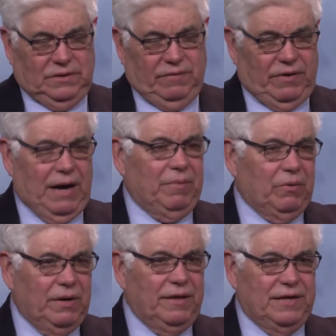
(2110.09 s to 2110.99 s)
Governor
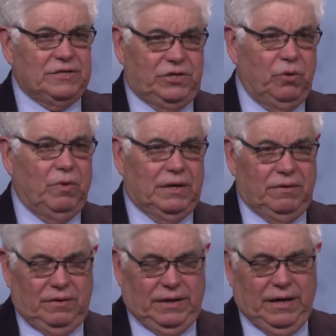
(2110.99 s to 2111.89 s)
Abbott? What are the things that you
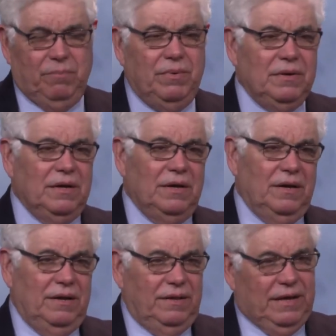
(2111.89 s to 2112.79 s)
want, Gibb?
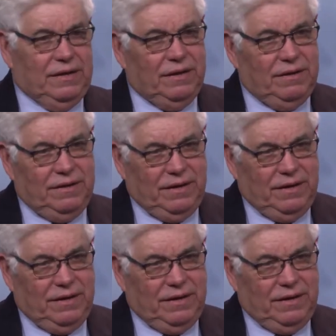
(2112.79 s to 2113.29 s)
Then